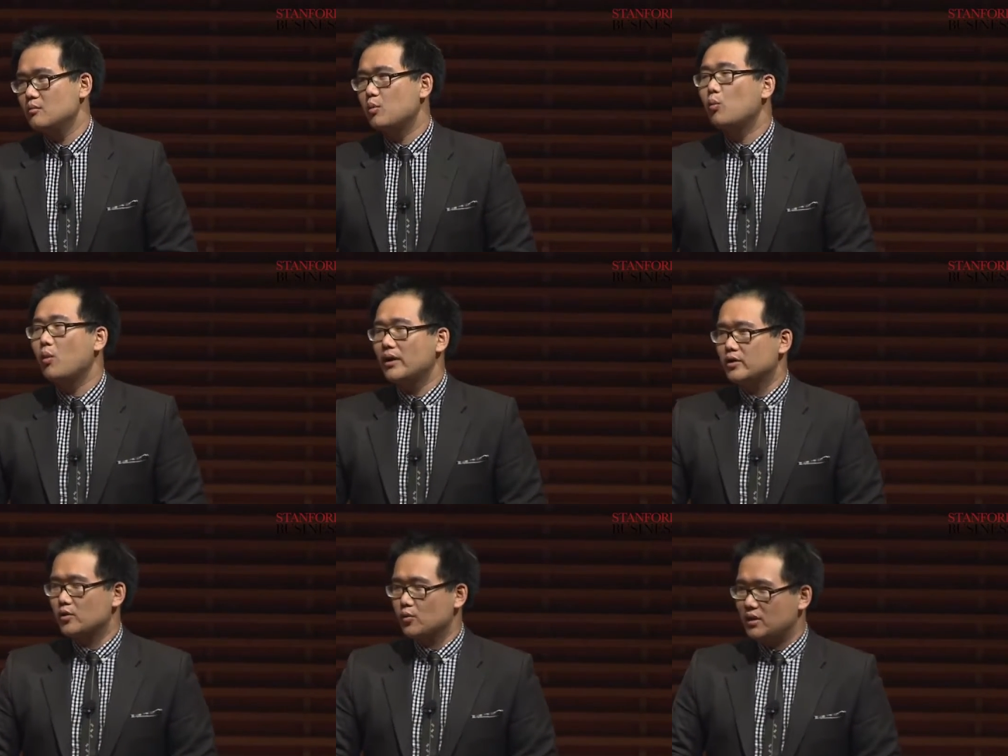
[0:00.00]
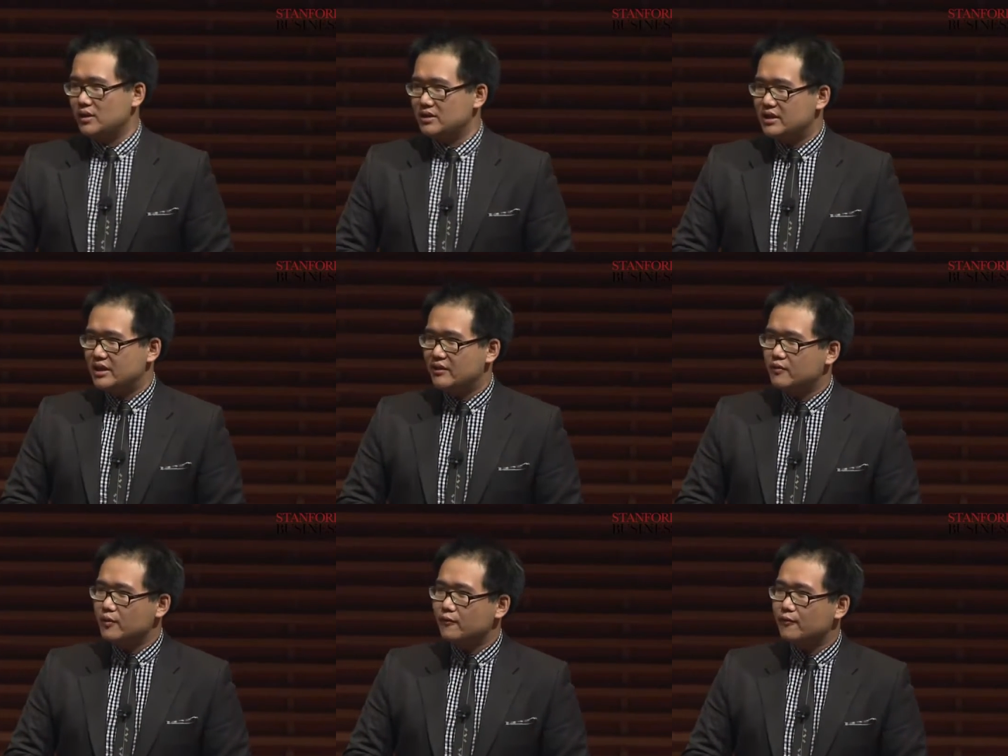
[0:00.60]
but what you're willing to
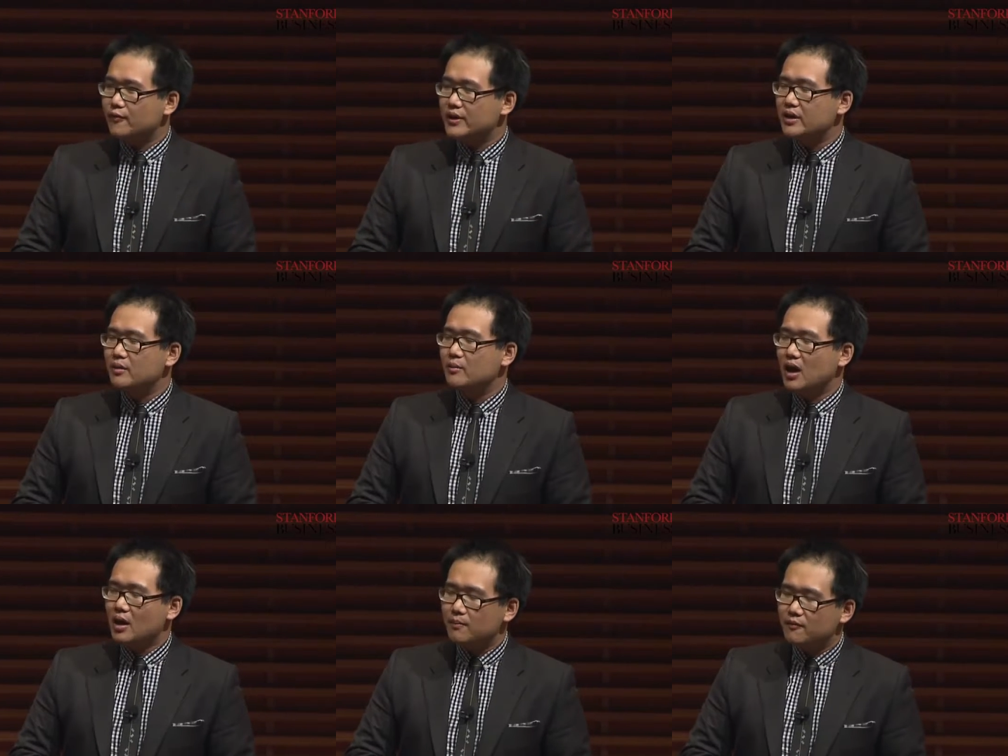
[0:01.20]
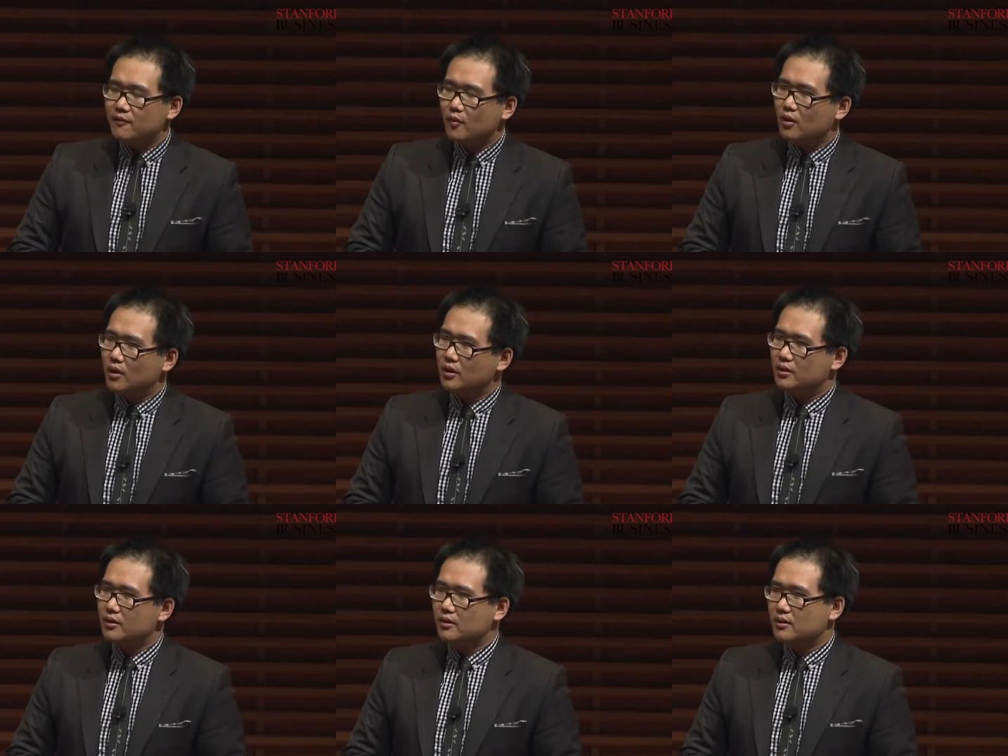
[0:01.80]
give your freedom up
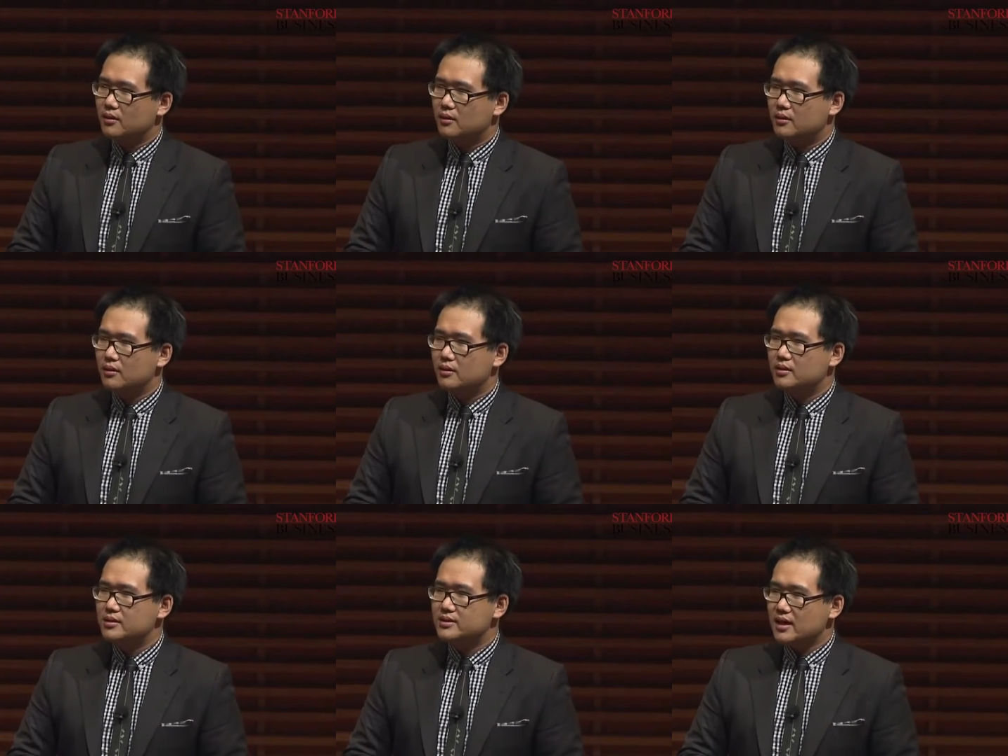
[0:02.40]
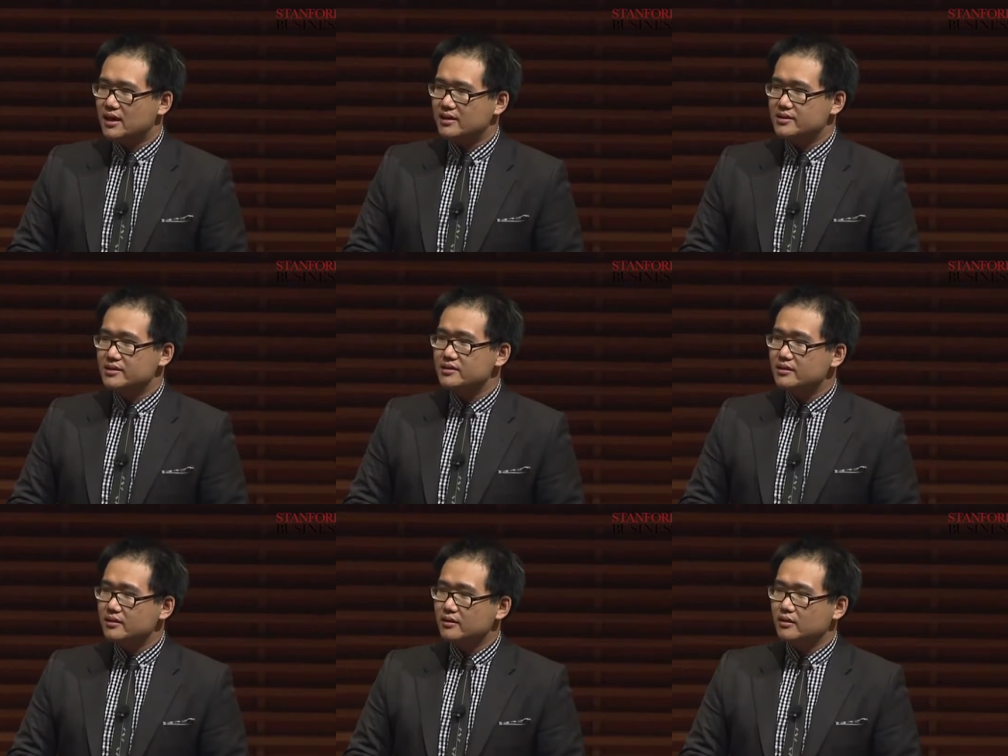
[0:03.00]
for does.